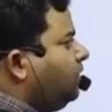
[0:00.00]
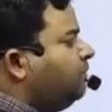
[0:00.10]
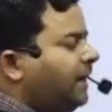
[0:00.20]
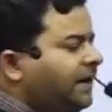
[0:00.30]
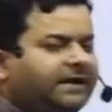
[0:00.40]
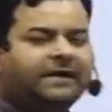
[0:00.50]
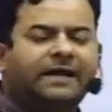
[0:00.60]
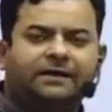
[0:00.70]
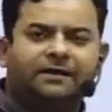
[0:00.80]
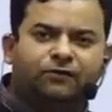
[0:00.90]
might get
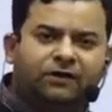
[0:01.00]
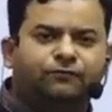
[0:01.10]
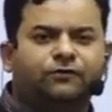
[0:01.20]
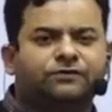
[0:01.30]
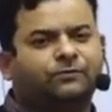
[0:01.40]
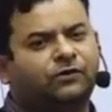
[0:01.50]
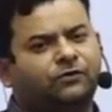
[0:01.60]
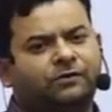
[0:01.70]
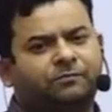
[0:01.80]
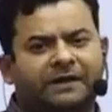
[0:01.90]
1944, somewhere you
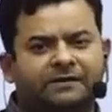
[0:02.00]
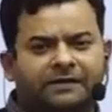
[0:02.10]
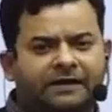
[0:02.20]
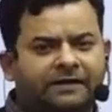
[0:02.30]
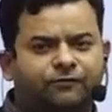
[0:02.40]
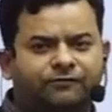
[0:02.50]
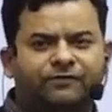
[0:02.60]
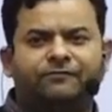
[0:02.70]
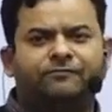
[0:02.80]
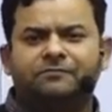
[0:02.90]
get
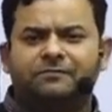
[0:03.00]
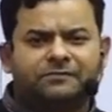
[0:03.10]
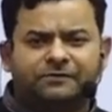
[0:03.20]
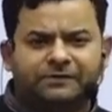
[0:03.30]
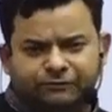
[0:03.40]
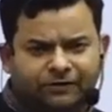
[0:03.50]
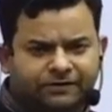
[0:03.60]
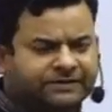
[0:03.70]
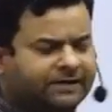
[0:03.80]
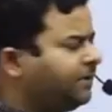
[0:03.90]
1945. Is one of
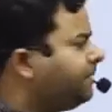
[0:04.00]
the same thing.